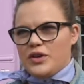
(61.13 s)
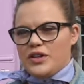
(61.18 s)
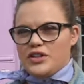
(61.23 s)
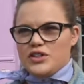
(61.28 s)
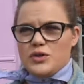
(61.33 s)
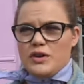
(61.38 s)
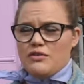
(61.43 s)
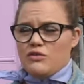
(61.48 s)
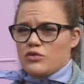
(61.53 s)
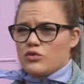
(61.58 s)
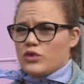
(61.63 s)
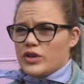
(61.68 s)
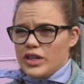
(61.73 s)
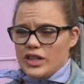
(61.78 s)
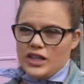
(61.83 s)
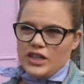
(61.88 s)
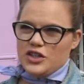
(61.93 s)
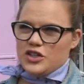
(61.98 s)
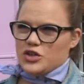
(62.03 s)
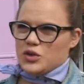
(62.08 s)
and so I've
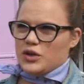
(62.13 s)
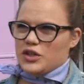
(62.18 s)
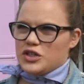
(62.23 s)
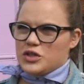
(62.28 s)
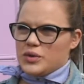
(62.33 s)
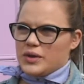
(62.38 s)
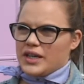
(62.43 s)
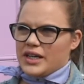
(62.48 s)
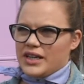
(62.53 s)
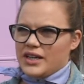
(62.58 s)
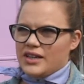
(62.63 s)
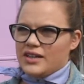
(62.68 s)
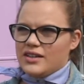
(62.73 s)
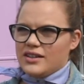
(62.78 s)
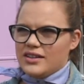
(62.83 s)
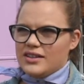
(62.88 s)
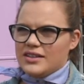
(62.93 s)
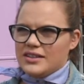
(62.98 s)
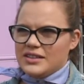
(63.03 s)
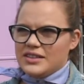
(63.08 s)
really enjoyed doing
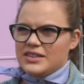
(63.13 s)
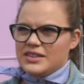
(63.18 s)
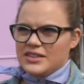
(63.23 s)
it.